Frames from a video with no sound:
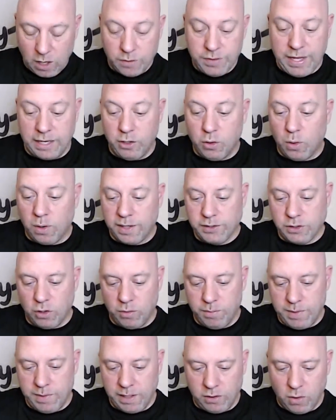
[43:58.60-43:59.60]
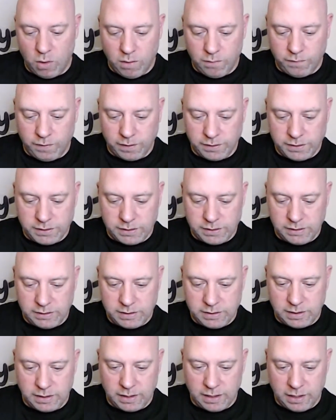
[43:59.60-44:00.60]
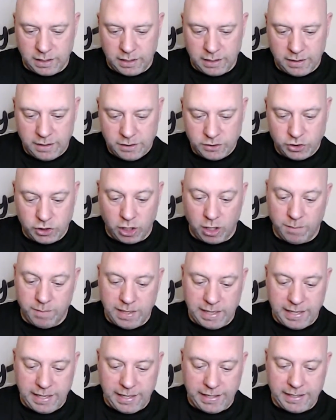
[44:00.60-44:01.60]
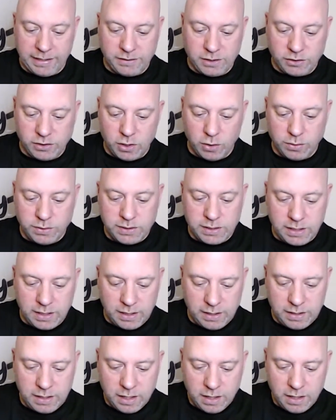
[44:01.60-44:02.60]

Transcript: Corey told me to go over to Germany and get the toasted